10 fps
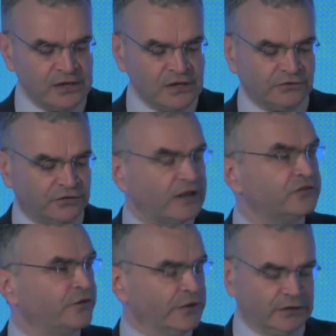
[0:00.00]
Today's
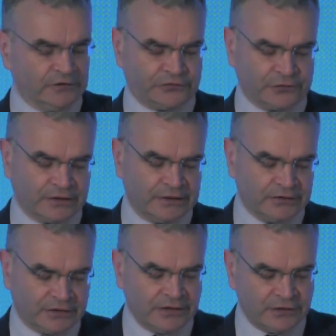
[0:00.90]
finalists for the
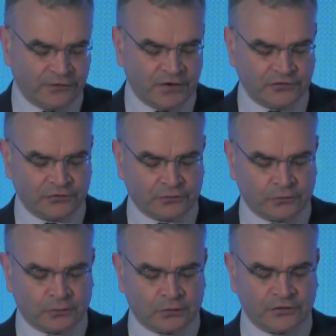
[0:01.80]
Clinical Innovation
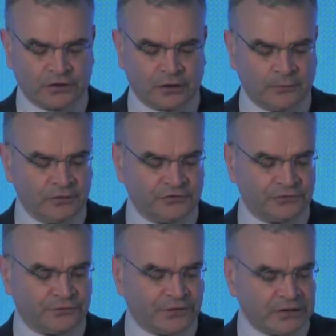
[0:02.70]
Award are amongst the
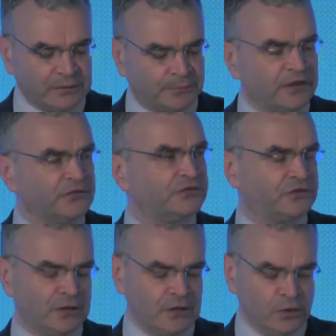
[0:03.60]
very best,
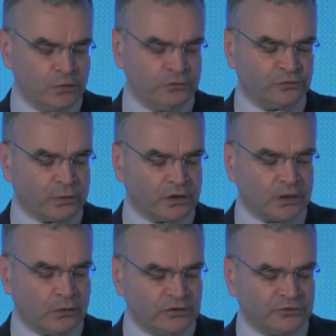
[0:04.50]
whose work
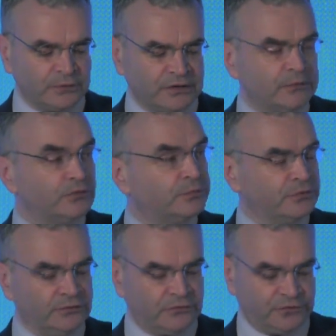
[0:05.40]
ultimately will
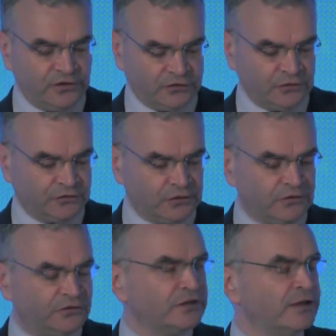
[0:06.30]
improve
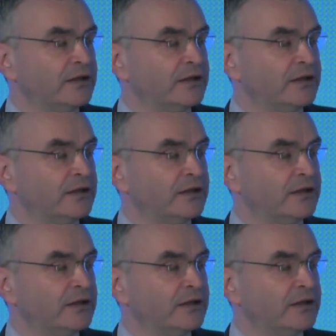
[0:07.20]
efficiencies,